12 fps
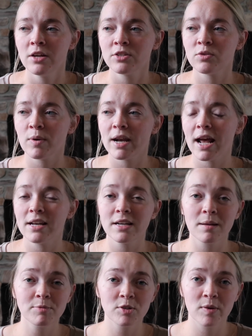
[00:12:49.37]
So what I ended
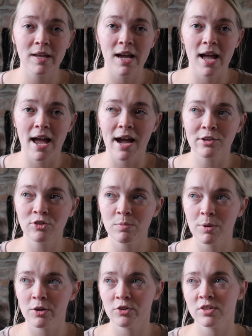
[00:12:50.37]
up doing, I actually
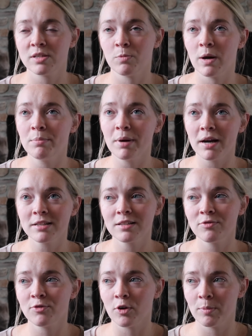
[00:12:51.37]
purchased one box
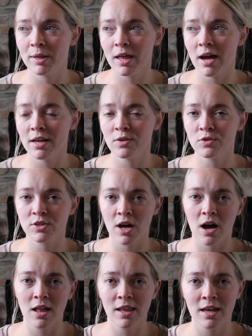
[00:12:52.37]
of formula. I used the
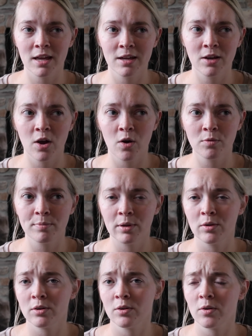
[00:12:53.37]
Holle goat
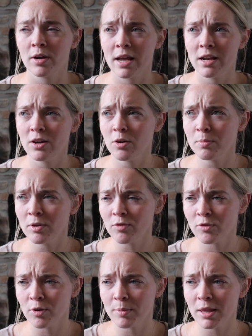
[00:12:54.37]
milk, organic goat
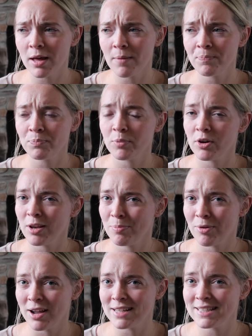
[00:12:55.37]
milk formula. Pretty
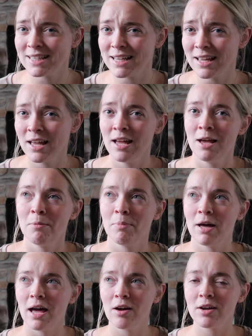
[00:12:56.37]
pricey,
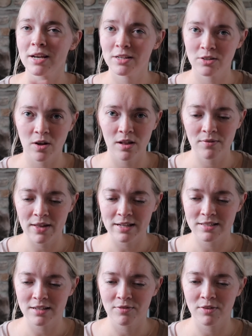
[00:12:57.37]
but I'll get into all of
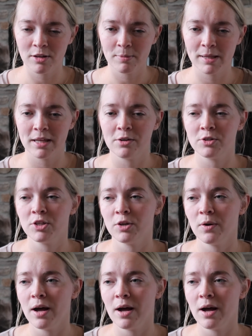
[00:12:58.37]
that stuff a little bit later too.